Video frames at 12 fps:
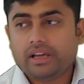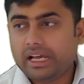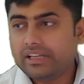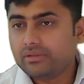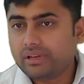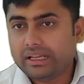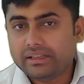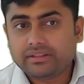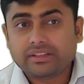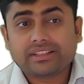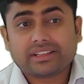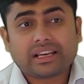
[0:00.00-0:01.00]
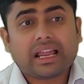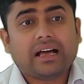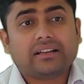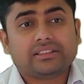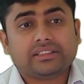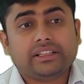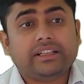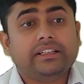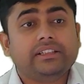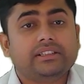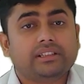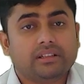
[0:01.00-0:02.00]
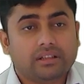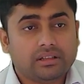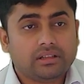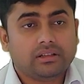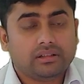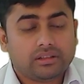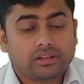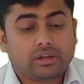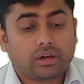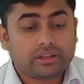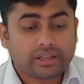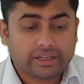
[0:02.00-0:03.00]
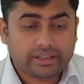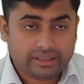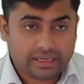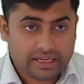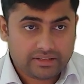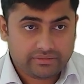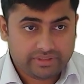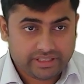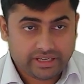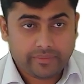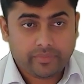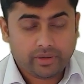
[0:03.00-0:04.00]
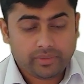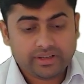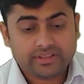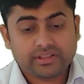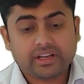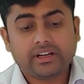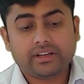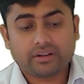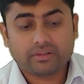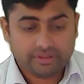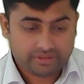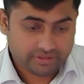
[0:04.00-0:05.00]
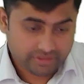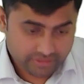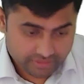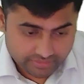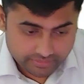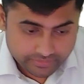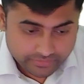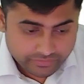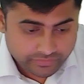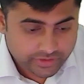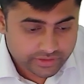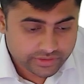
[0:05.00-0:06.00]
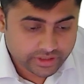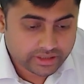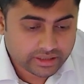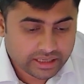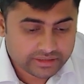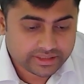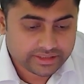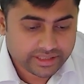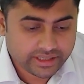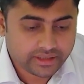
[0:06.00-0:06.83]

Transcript: As well as this class is a concrete class which implements three interfaces. String class is